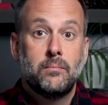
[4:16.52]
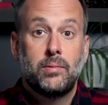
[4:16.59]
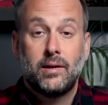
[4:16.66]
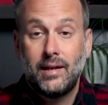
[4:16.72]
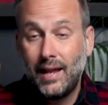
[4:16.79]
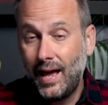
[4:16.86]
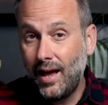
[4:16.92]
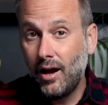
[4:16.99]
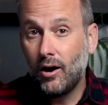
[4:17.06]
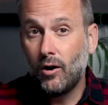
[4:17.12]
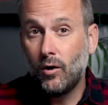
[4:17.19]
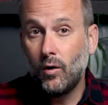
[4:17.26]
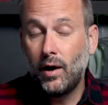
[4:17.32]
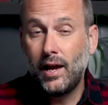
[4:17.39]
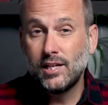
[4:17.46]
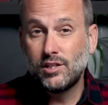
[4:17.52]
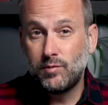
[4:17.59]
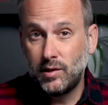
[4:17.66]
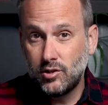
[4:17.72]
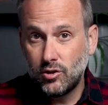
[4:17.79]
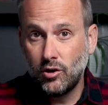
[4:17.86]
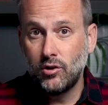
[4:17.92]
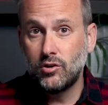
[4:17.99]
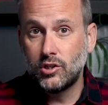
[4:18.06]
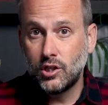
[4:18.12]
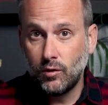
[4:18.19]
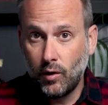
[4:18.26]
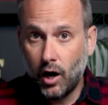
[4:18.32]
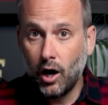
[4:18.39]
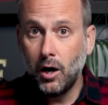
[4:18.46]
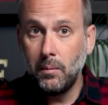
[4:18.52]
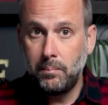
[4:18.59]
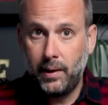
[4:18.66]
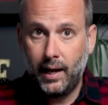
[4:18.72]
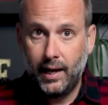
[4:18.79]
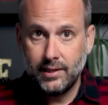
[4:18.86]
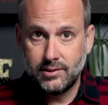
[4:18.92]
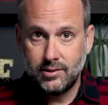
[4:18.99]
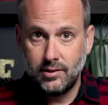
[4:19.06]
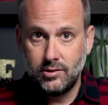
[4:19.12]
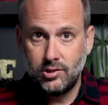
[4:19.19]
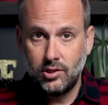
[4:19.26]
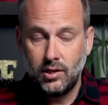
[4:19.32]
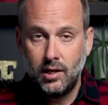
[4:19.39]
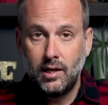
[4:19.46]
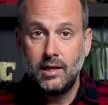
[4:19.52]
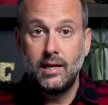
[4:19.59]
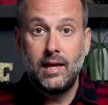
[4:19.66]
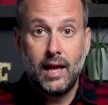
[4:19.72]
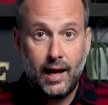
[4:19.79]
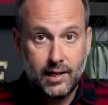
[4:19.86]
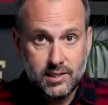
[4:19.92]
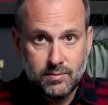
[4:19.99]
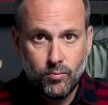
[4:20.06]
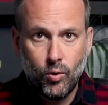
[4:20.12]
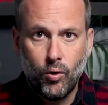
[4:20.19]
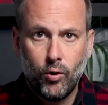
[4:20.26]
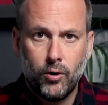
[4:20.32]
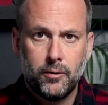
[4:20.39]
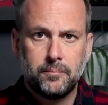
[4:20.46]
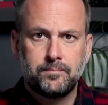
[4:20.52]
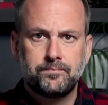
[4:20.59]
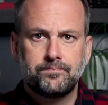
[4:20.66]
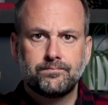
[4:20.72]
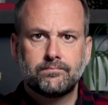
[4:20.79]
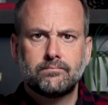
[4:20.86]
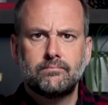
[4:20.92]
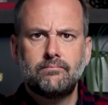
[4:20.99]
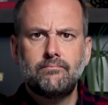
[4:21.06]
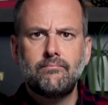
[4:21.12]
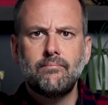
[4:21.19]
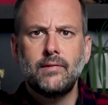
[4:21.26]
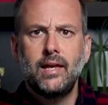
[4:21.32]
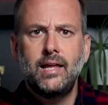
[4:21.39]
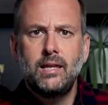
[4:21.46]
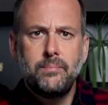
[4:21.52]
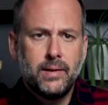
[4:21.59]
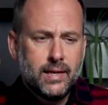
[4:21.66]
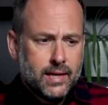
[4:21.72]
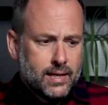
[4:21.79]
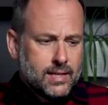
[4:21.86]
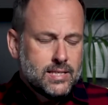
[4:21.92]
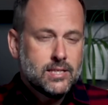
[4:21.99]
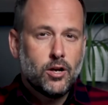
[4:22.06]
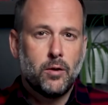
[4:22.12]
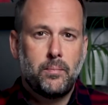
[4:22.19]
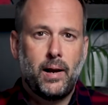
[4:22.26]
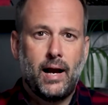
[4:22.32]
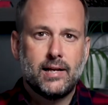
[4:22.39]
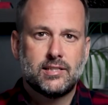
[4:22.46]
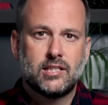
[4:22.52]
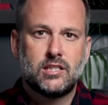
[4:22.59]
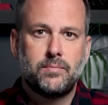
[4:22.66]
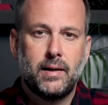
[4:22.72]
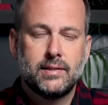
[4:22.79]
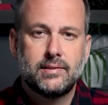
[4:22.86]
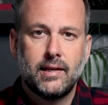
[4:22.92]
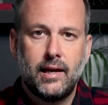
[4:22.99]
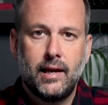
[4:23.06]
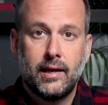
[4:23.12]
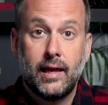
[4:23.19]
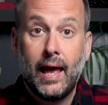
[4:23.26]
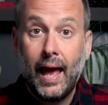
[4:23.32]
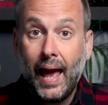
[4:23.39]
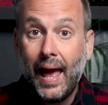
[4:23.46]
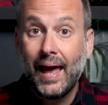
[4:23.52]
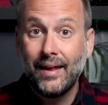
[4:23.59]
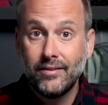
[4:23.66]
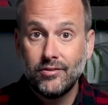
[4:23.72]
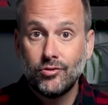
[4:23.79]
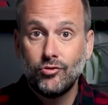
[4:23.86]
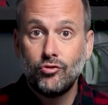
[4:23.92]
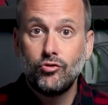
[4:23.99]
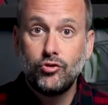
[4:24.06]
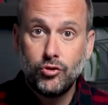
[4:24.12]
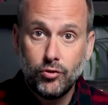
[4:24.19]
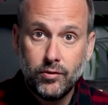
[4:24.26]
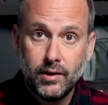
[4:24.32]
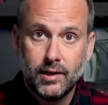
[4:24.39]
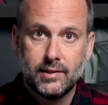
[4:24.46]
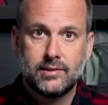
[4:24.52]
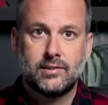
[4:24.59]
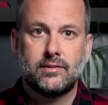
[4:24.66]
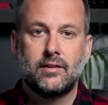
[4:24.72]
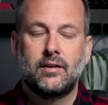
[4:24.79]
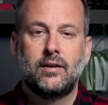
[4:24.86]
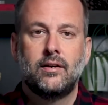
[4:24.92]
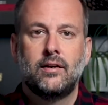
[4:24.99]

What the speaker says: But now, as we turn to our passage, he adds more. And he begins our passage by saying, and do this.